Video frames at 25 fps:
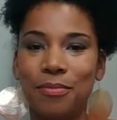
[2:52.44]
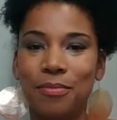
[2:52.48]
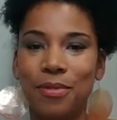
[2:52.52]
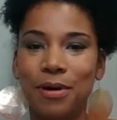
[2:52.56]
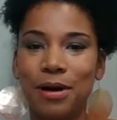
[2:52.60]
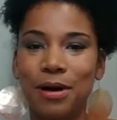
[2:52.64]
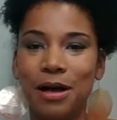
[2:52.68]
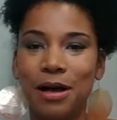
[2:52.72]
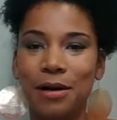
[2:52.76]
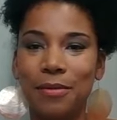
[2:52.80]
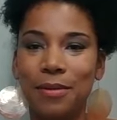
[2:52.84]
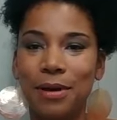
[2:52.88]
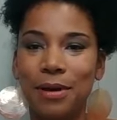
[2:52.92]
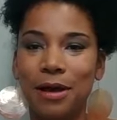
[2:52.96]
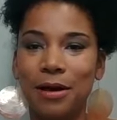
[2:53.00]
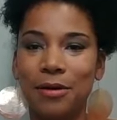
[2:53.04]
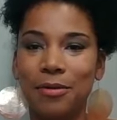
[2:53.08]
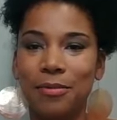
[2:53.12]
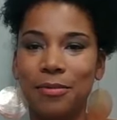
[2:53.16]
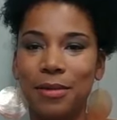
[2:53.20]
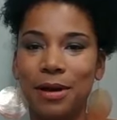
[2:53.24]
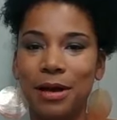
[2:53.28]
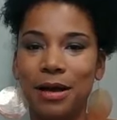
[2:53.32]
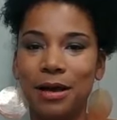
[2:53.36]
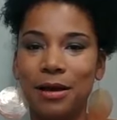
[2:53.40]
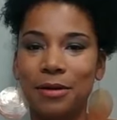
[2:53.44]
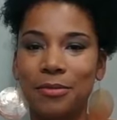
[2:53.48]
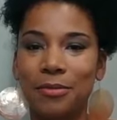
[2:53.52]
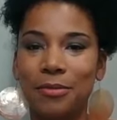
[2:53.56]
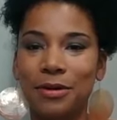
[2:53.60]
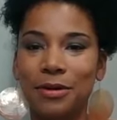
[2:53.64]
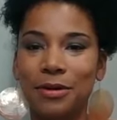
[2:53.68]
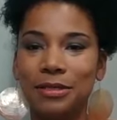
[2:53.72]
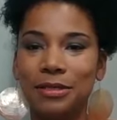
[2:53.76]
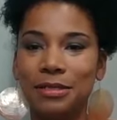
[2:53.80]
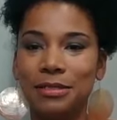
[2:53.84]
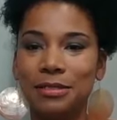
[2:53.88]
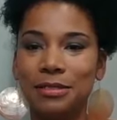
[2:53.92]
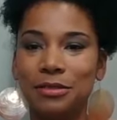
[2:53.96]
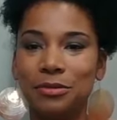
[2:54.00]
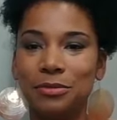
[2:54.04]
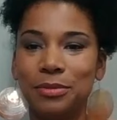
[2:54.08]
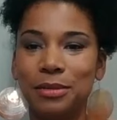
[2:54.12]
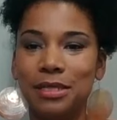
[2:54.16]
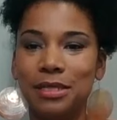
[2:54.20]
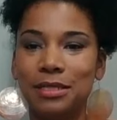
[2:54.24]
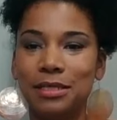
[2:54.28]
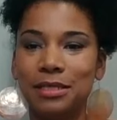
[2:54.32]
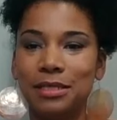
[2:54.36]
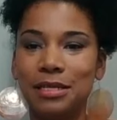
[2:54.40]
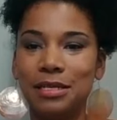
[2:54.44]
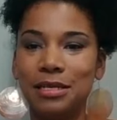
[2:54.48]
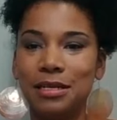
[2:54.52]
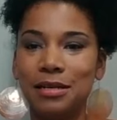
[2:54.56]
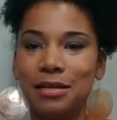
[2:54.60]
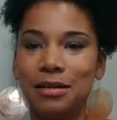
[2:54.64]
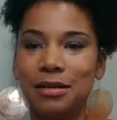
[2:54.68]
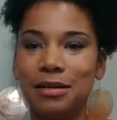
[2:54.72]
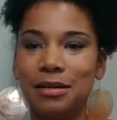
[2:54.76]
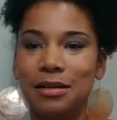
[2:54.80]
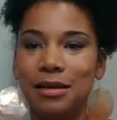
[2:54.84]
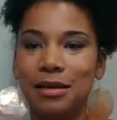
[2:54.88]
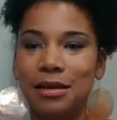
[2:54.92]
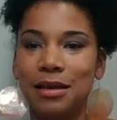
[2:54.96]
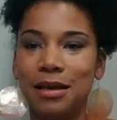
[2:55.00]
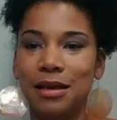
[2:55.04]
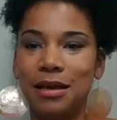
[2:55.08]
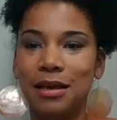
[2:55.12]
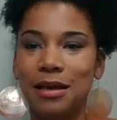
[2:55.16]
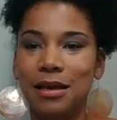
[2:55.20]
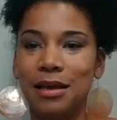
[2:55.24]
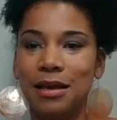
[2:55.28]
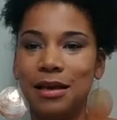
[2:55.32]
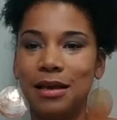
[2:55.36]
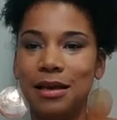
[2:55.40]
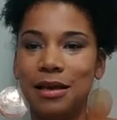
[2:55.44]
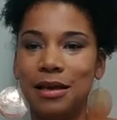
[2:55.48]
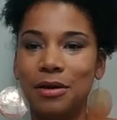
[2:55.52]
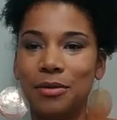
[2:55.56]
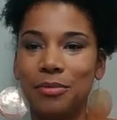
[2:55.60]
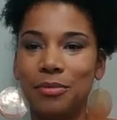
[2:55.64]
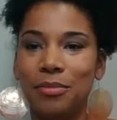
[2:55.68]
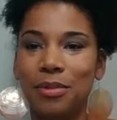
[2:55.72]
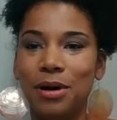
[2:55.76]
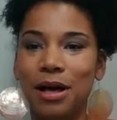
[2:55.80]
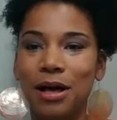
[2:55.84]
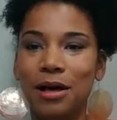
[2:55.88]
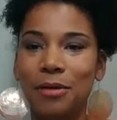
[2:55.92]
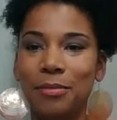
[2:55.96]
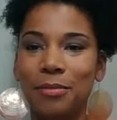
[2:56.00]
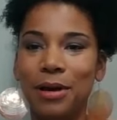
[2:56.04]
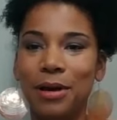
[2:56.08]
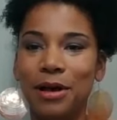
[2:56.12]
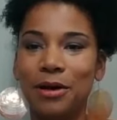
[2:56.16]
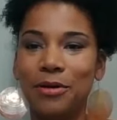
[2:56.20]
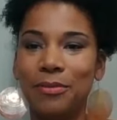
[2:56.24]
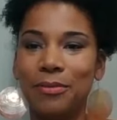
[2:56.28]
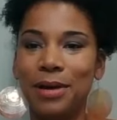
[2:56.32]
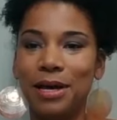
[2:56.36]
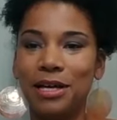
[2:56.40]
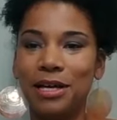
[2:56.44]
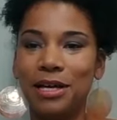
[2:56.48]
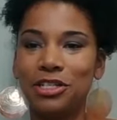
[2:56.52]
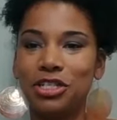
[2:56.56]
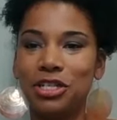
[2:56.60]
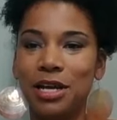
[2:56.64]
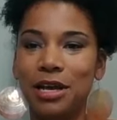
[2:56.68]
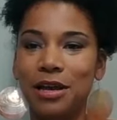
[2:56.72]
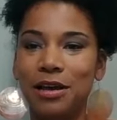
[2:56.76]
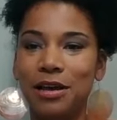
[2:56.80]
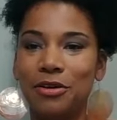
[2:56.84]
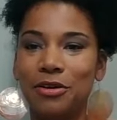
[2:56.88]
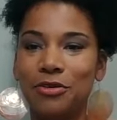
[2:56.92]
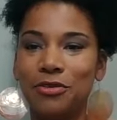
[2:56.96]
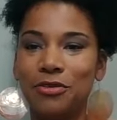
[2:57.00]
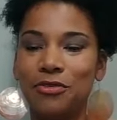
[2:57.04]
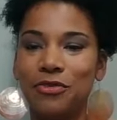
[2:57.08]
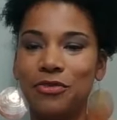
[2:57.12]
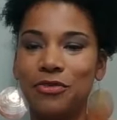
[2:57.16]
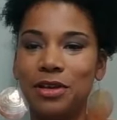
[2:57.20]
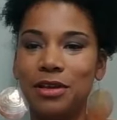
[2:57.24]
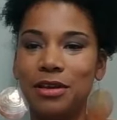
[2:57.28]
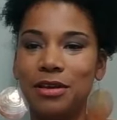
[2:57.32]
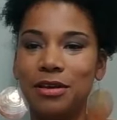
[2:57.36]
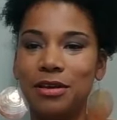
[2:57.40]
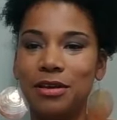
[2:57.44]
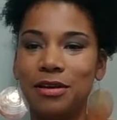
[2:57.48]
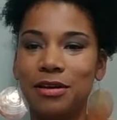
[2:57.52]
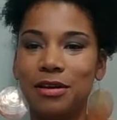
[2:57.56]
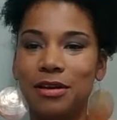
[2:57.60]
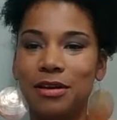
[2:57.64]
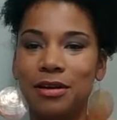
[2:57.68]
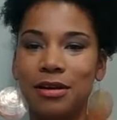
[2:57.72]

Pop out my participants here and pop out my chat over here.